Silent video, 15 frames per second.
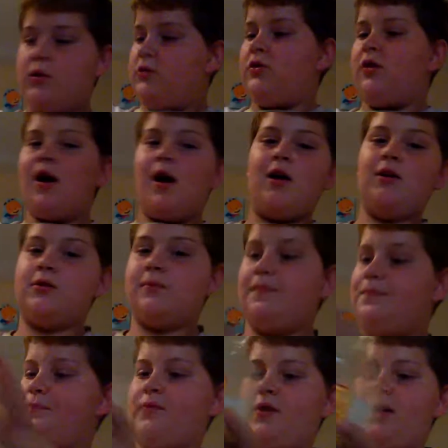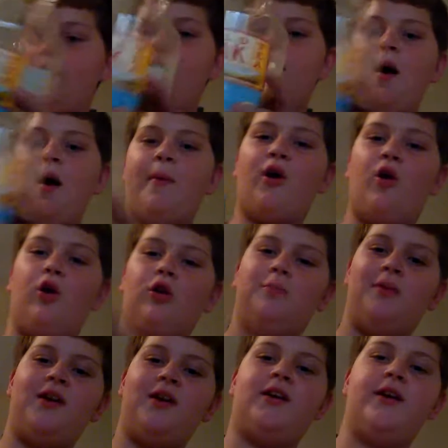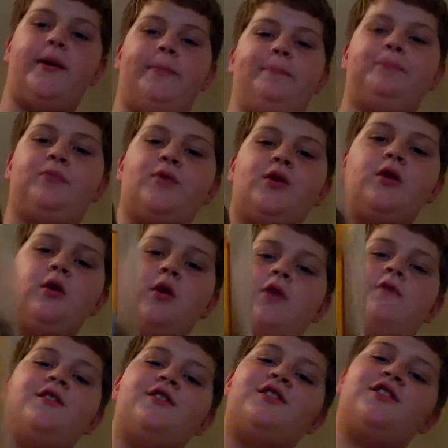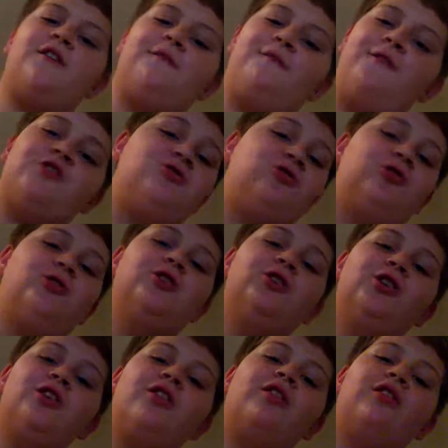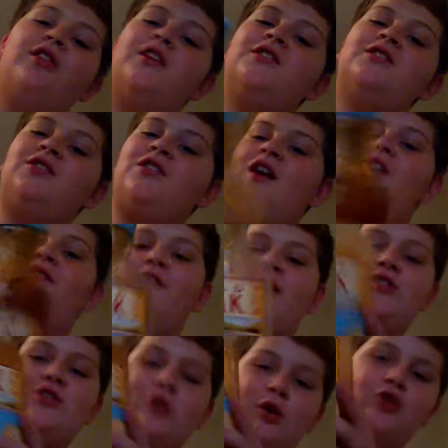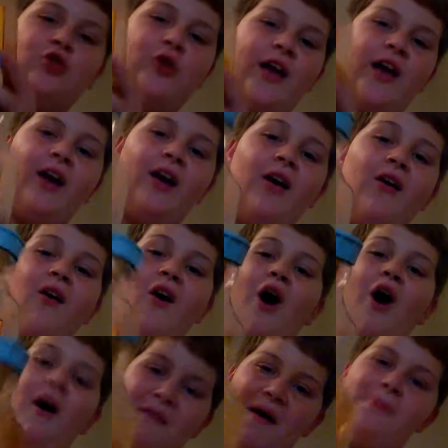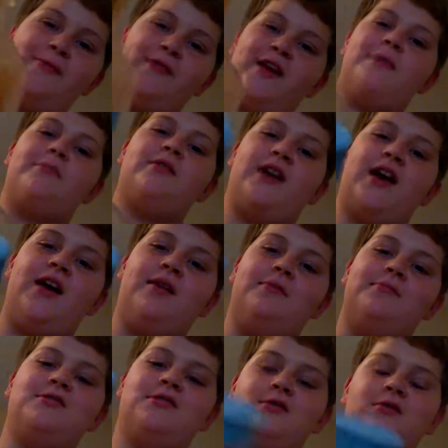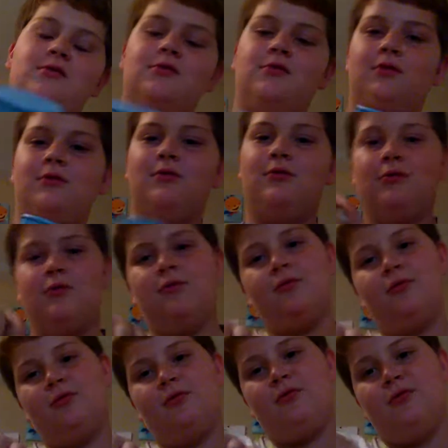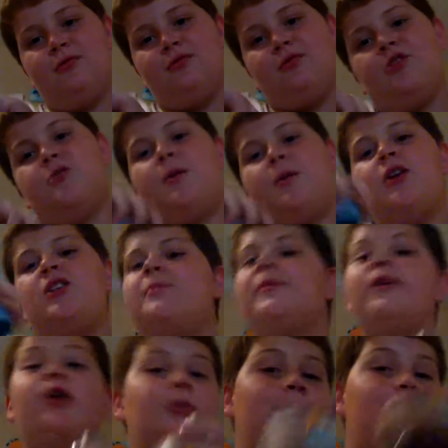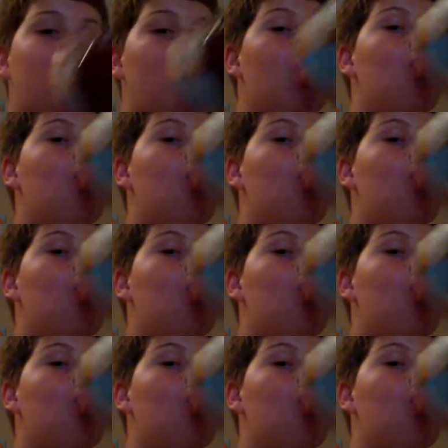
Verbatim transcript: So, guys, got my gold peak here. This is the official, this is the official drink of Epic Gamer Games. Sponsor me, Gold Peak.